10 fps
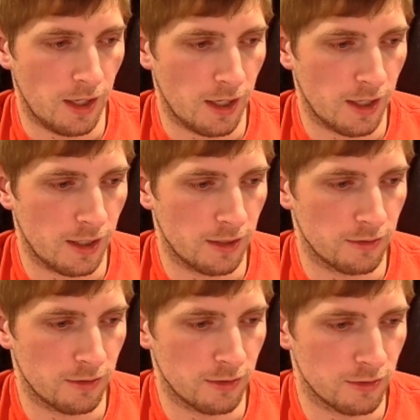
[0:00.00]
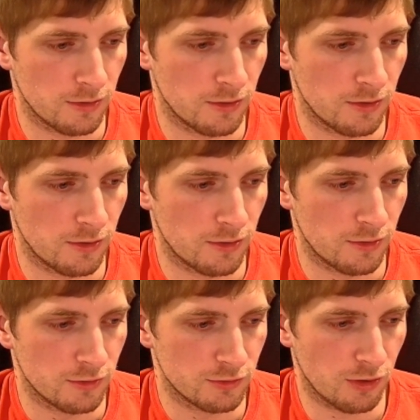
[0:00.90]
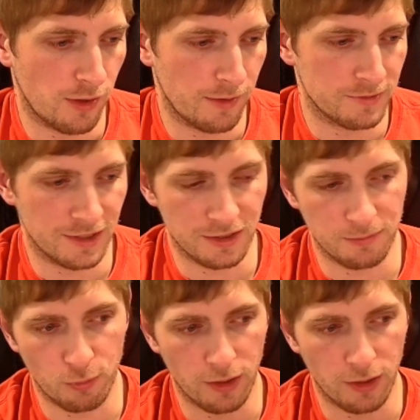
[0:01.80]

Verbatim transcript: And so I was getting to the